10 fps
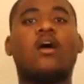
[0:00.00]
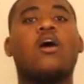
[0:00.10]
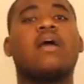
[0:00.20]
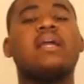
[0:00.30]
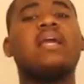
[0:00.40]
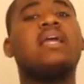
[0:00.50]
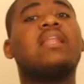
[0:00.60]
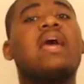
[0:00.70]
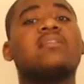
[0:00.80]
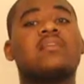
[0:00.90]
All right, and
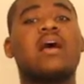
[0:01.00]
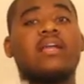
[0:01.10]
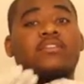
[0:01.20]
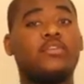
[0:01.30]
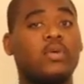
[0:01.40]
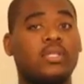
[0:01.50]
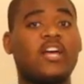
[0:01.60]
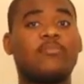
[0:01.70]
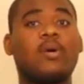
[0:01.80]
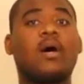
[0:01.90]
as I do a
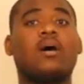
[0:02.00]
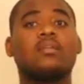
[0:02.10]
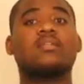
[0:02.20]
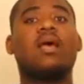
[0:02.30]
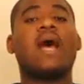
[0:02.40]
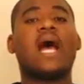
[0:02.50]
left pause,